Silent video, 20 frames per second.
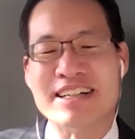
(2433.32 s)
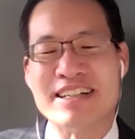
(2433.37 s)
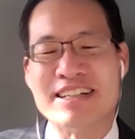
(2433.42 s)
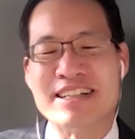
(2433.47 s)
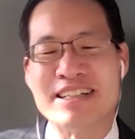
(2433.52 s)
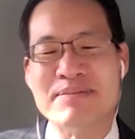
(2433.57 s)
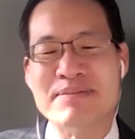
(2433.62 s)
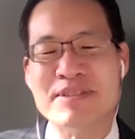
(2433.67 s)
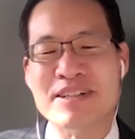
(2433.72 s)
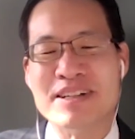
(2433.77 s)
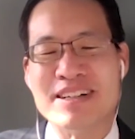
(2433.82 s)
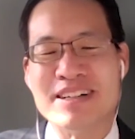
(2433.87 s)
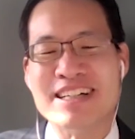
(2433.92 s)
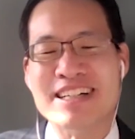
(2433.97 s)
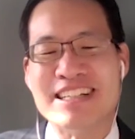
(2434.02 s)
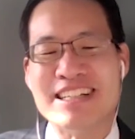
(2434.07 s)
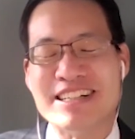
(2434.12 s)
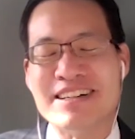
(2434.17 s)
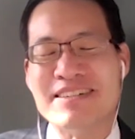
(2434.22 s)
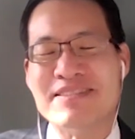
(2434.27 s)
Kim
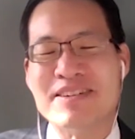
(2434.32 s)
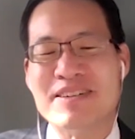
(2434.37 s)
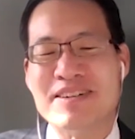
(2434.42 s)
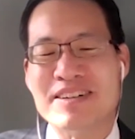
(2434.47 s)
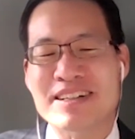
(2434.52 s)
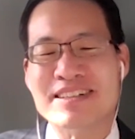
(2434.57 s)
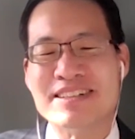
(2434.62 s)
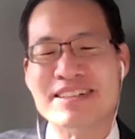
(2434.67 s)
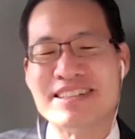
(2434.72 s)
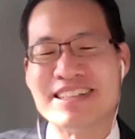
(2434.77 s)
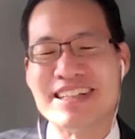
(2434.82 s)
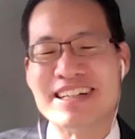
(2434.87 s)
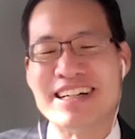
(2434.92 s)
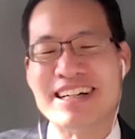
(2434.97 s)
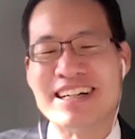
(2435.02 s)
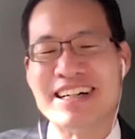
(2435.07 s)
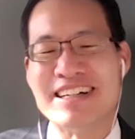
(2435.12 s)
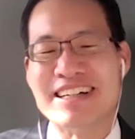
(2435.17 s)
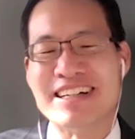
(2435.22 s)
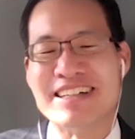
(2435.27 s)
Jong-un, of course,
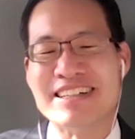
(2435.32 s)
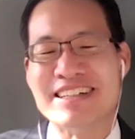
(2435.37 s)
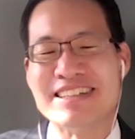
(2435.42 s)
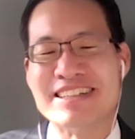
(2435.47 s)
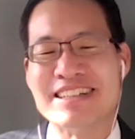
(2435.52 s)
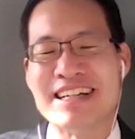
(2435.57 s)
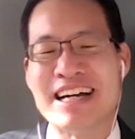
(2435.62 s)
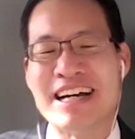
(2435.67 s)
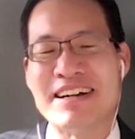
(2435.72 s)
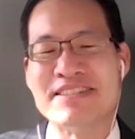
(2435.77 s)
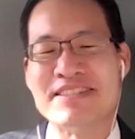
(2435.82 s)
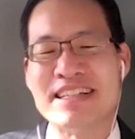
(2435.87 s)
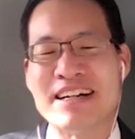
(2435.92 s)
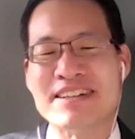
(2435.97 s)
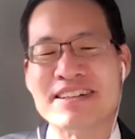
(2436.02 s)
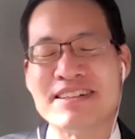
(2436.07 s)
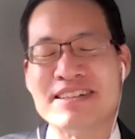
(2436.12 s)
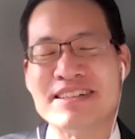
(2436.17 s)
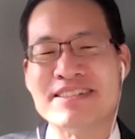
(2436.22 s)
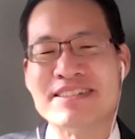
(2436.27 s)
to have
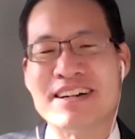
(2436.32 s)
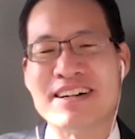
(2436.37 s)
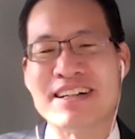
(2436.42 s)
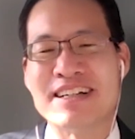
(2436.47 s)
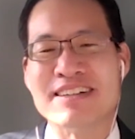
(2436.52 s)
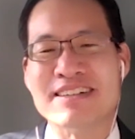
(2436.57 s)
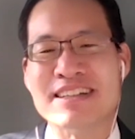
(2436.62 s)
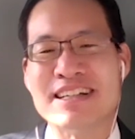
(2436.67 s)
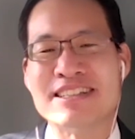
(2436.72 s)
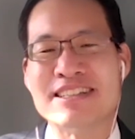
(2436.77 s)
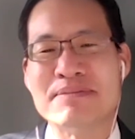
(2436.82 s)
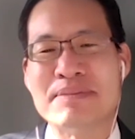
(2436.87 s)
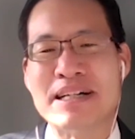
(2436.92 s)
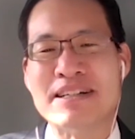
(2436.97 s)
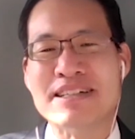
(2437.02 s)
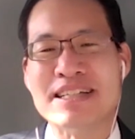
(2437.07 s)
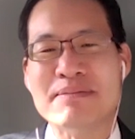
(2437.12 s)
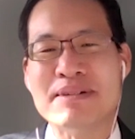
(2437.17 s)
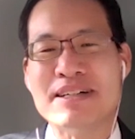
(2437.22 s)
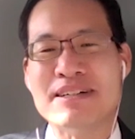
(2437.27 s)
South Koreans talking less
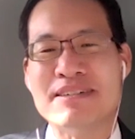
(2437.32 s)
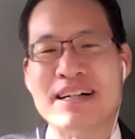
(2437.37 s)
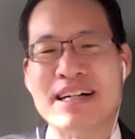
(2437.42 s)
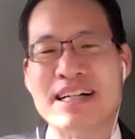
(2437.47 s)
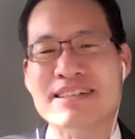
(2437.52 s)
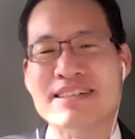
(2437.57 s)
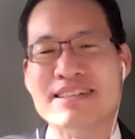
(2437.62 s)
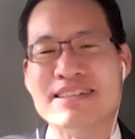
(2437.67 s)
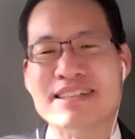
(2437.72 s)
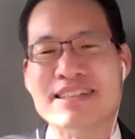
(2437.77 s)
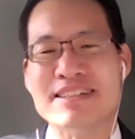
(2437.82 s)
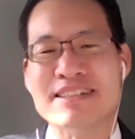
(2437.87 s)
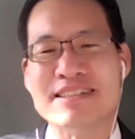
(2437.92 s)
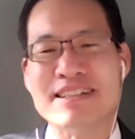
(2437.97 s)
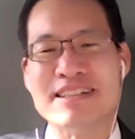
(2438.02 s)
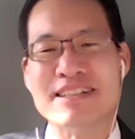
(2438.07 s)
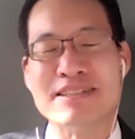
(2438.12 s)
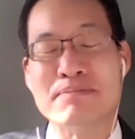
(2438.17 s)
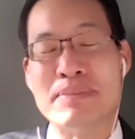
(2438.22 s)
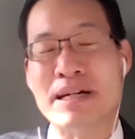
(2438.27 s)
about human rights
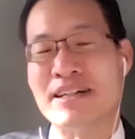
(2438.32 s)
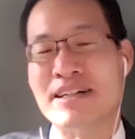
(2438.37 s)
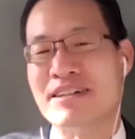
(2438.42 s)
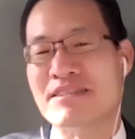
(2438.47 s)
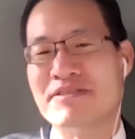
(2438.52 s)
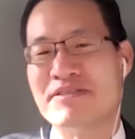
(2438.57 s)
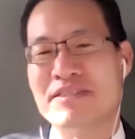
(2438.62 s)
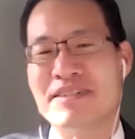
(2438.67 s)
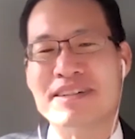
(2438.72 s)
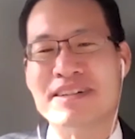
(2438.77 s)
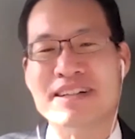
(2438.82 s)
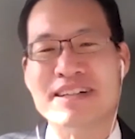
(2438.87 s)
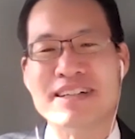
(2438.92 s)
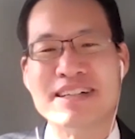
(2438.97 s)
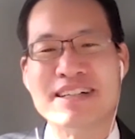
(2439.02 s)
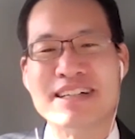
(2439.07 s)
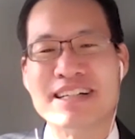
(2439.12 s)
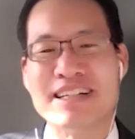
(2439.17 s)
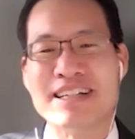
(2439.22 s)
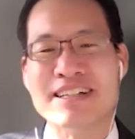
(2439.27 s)
is better for
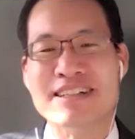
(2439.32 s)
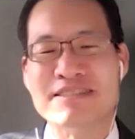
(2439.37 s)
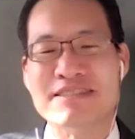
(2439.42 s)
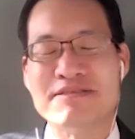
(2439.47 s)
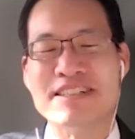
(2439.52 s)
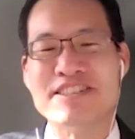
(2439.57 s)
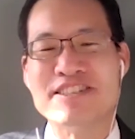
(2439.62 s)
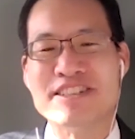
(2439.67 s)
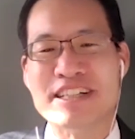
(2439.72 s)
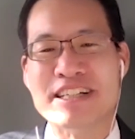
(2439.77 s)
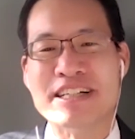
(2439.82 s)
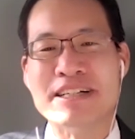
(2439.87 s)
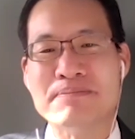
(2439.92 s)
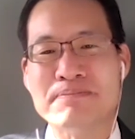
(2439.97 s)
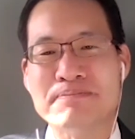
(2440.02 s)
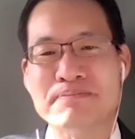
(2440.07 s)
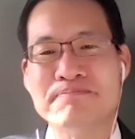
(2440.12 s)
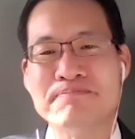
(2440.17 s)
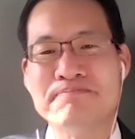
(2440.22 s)
his regime.